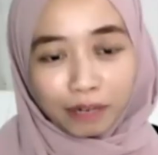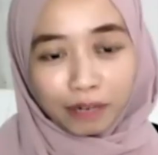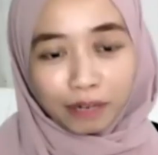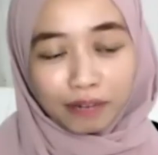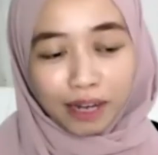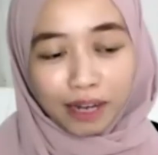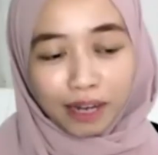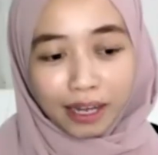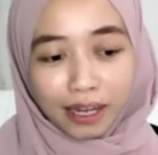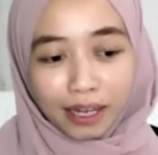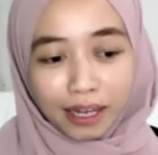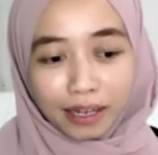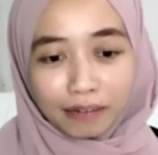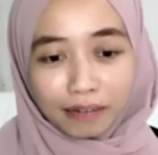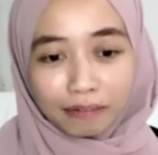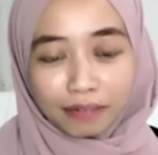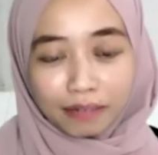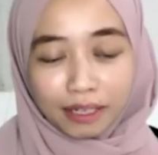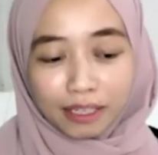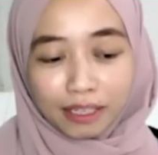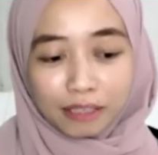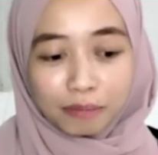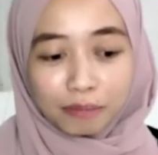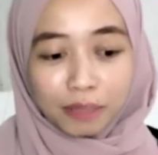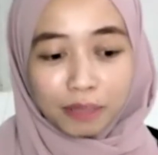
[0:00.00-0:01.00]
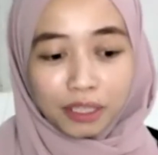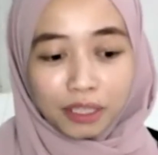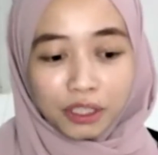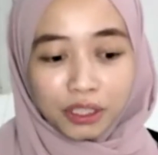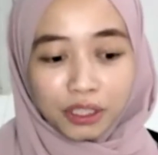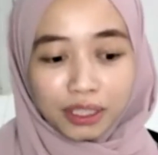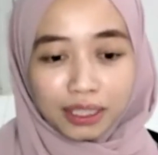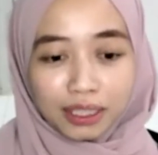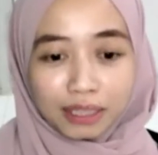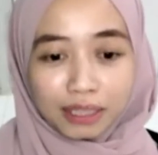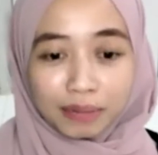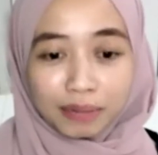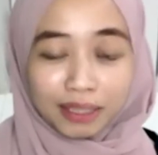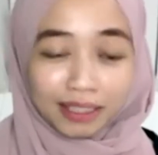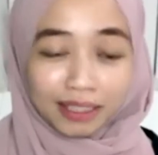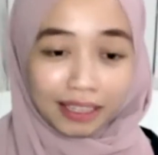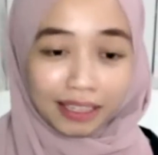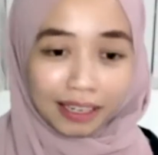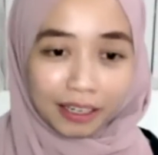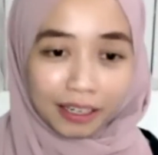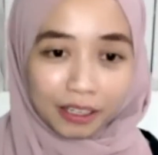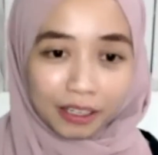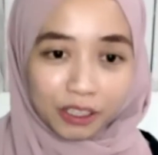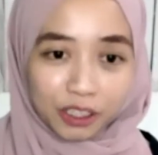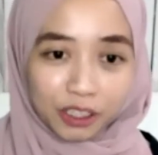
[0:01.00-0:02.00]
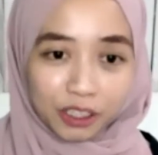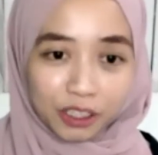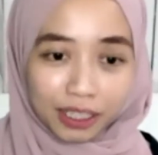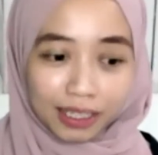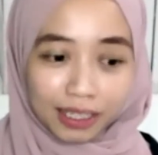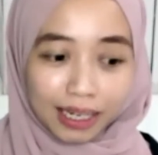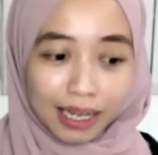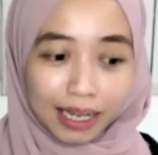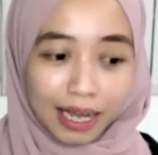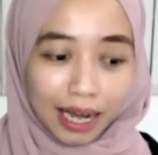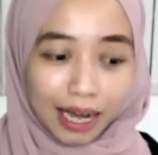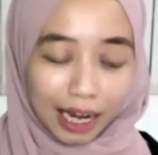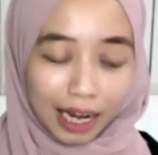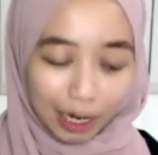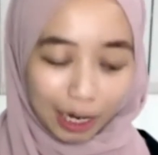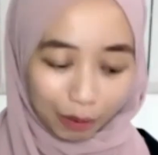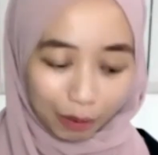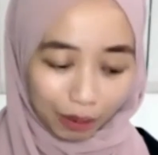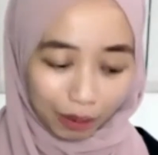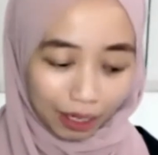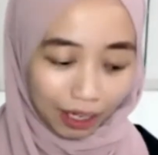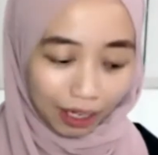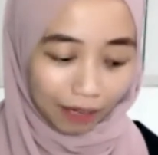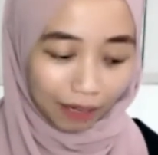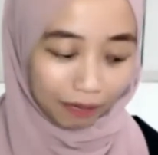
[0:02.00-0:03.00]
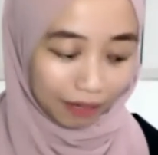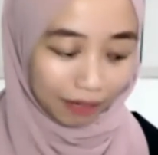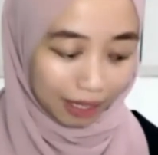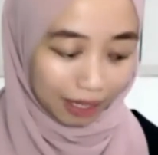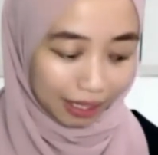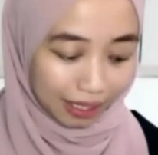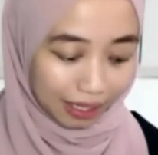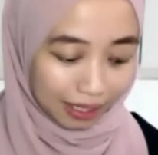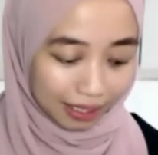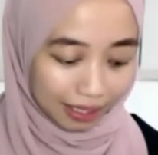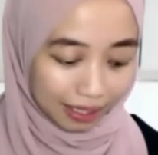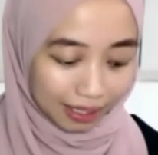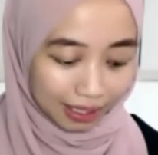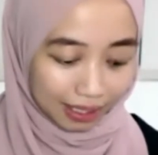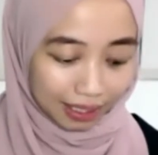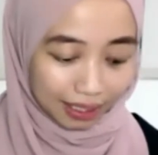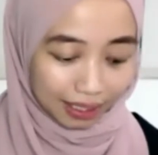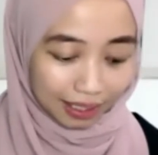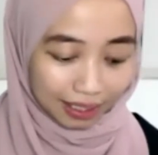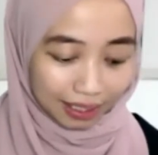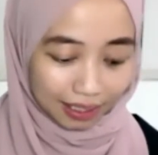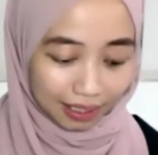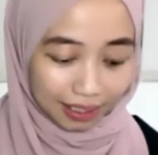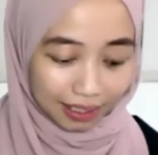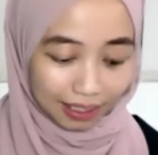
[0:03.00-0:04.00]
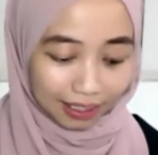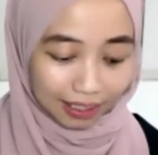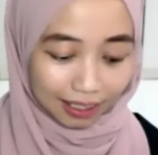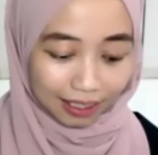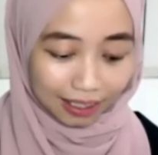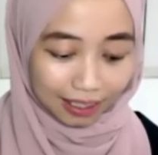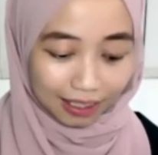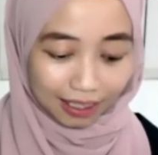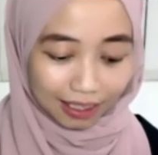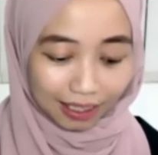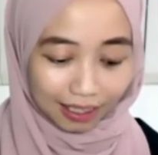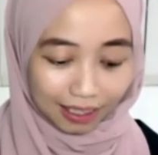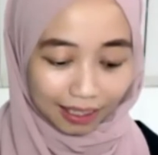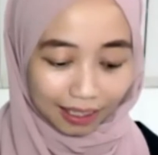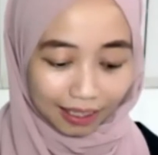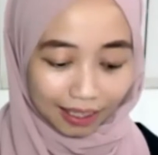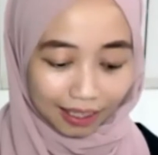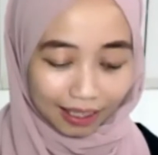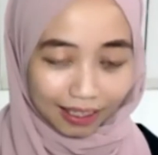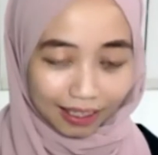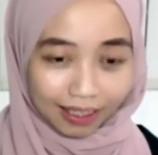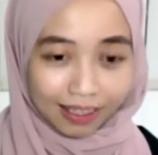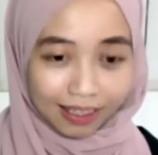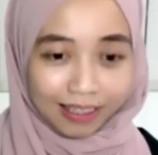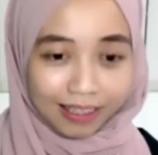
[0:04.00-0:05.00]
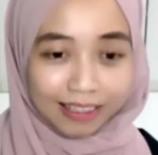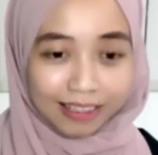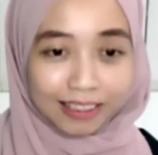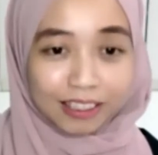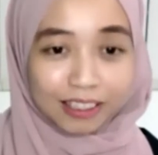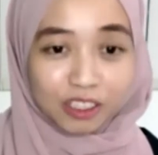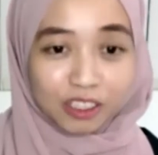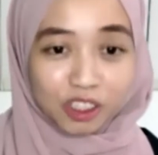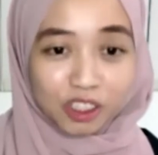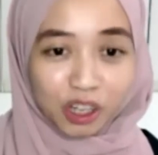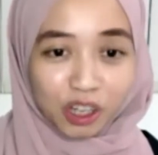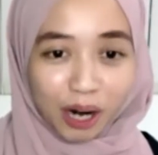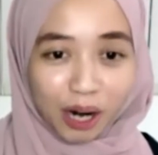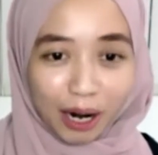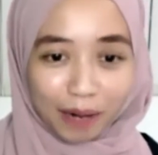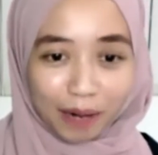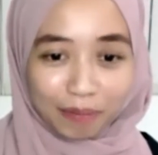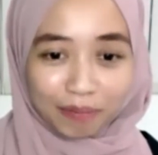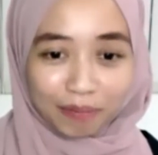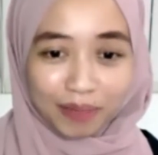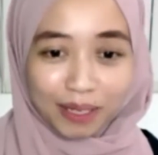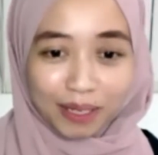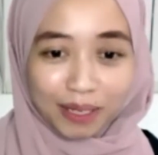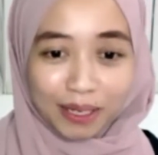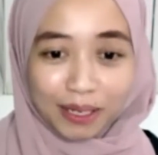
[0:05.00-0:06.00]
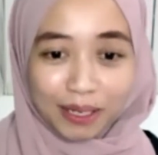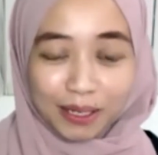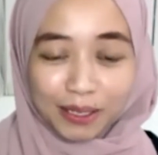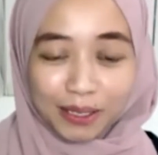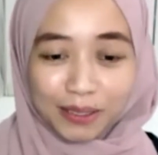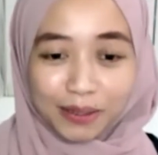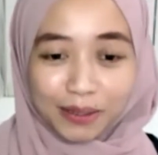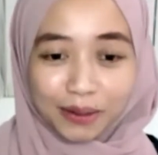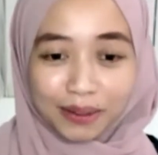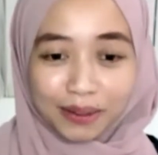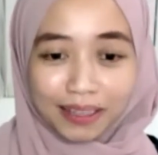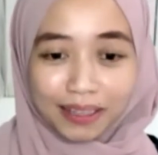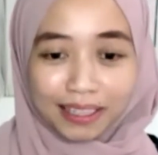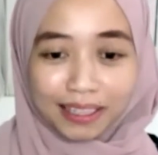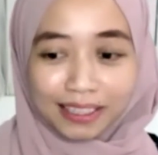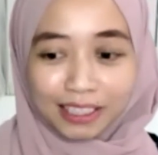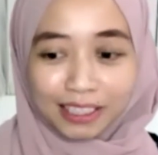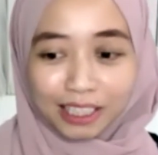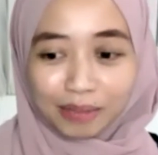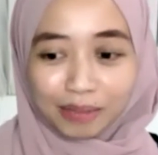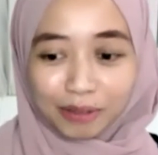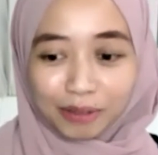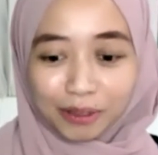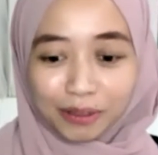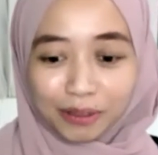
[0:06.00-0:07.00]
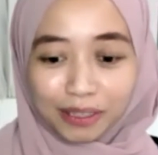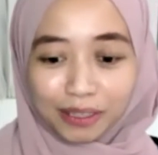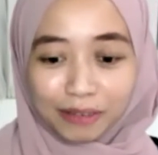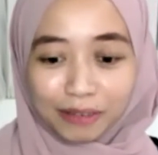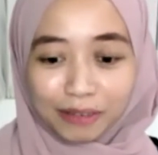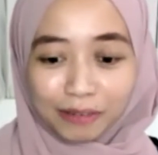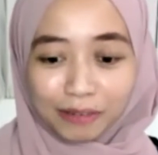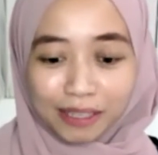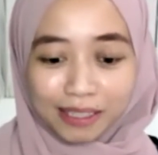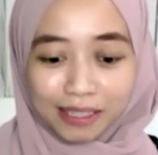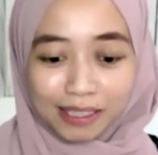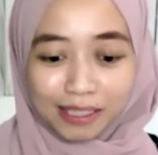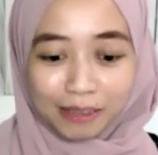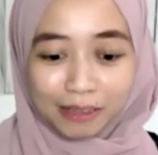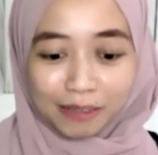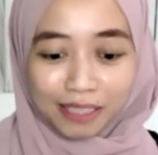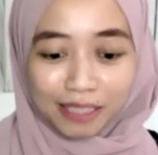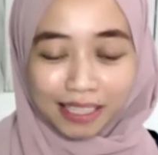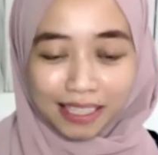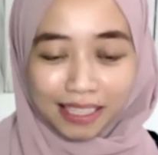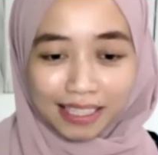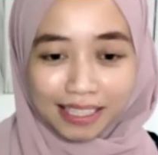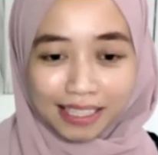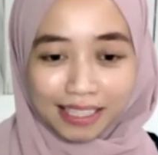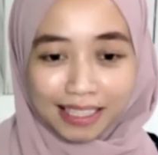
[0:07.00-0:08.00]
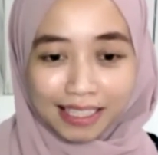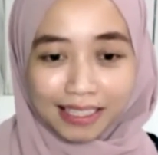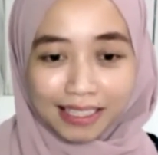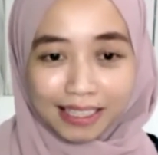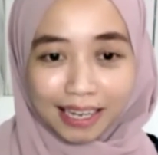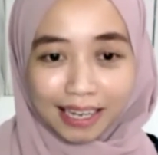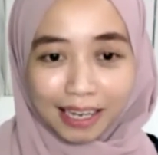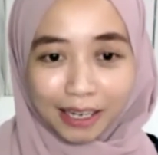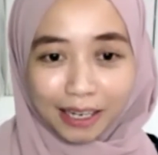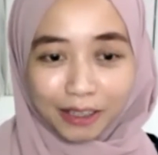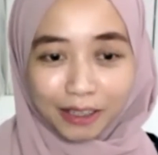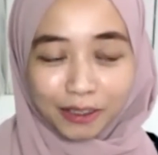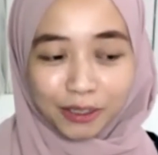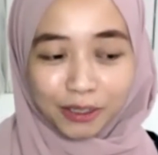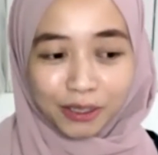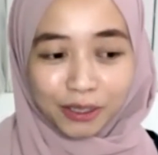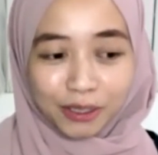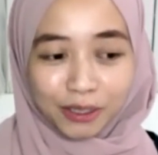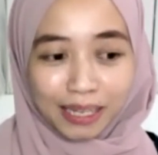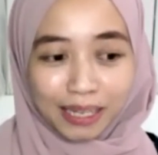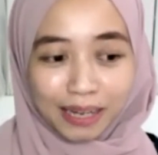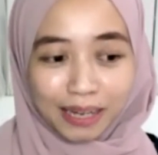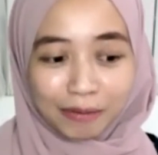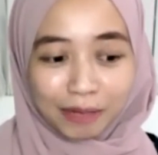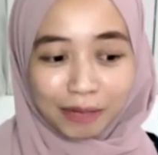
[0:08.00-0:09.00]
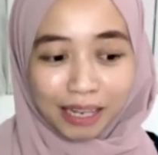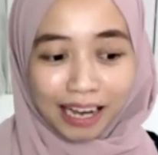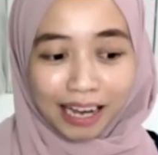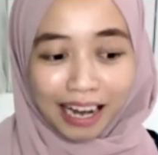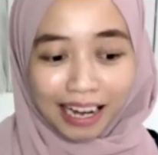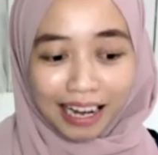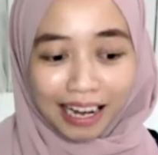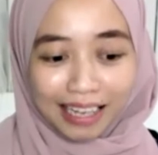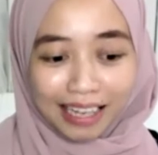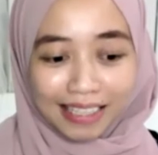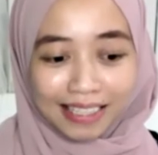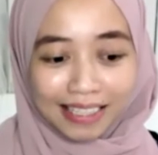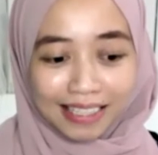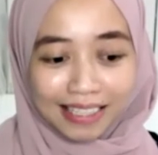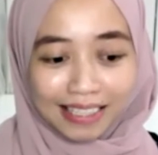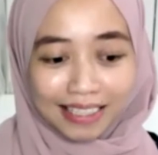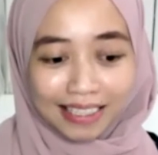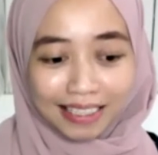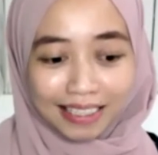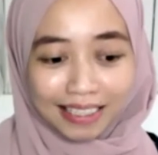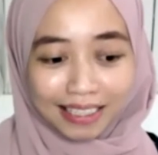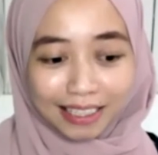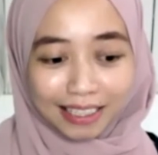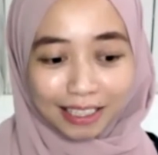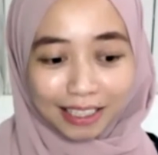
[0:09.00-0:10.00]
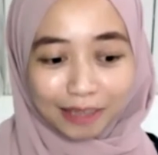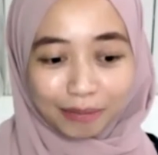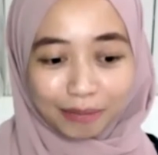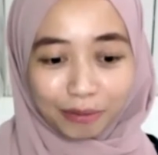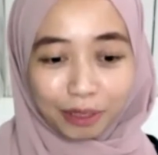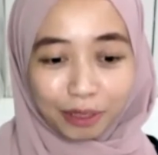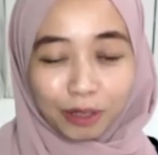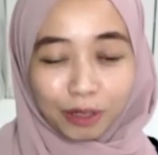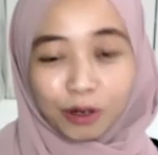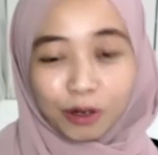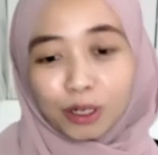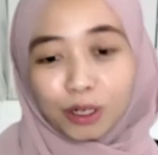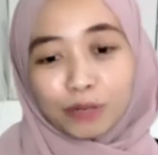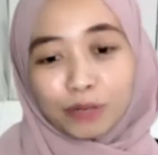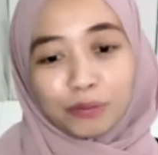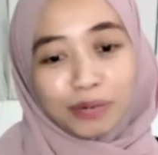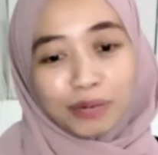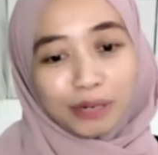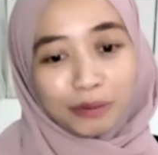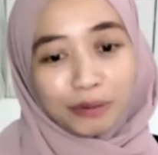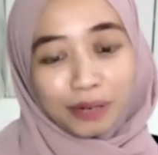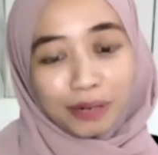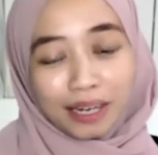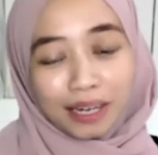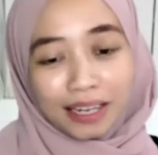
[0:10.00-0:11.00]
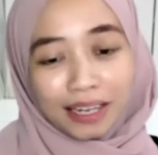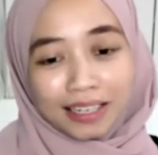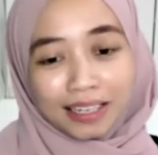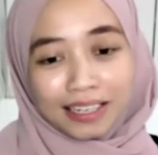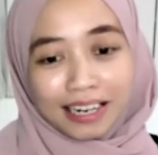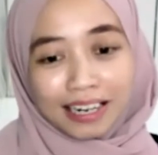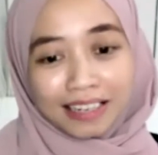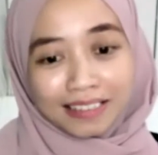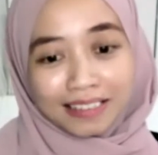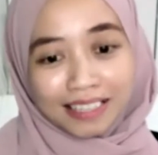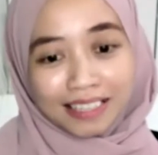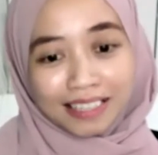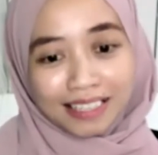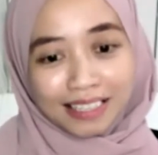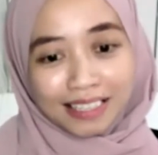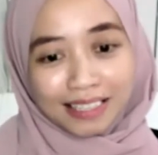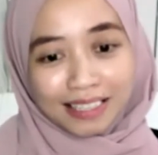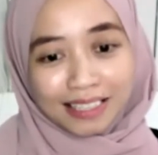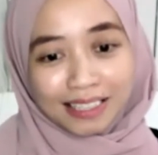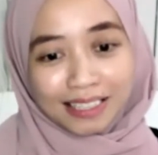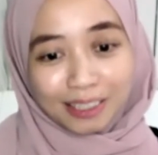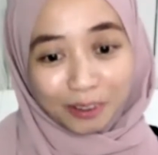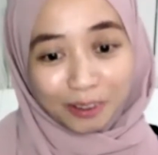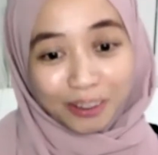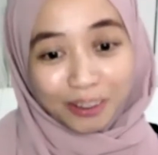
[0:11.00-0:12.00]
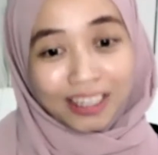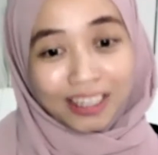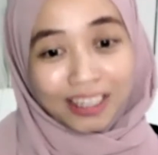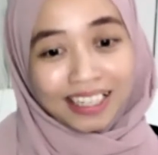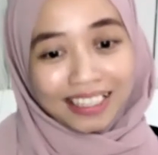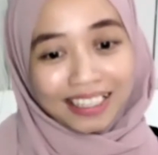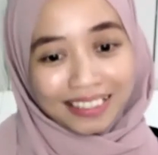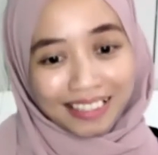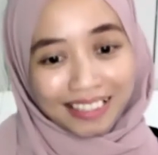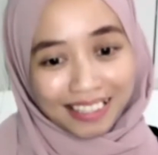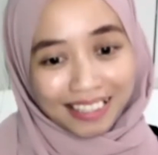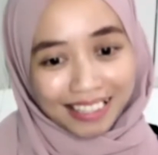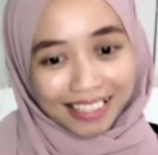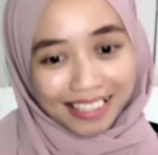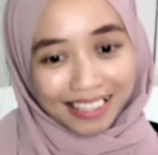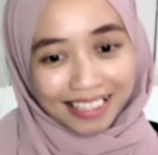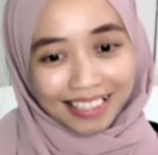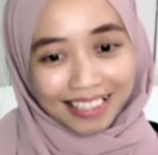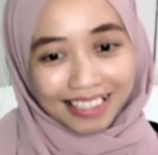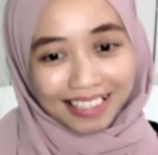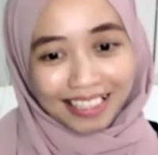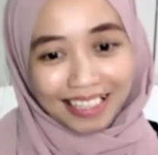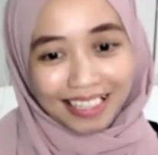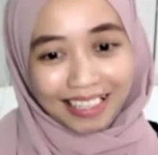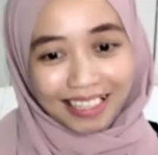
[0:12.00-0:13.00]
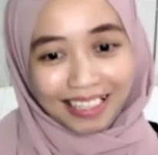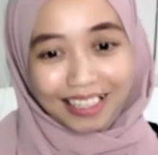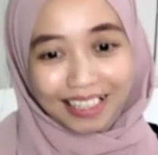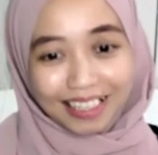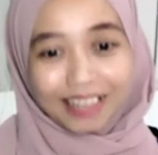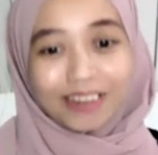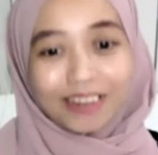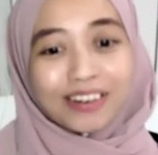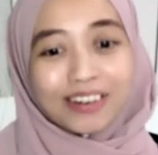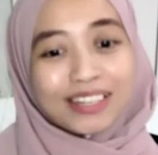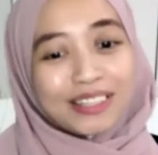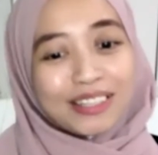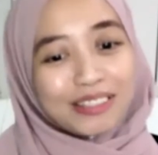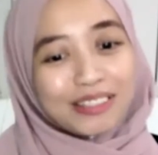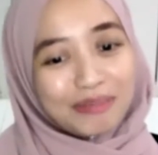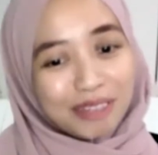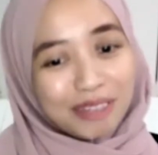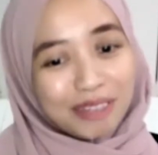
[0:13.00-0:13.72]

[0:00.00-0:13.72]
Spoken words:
I have like a special limited edition, I will have a little charm. So that charm during festive season, I usually will collaborate with other artists, local artists, like local small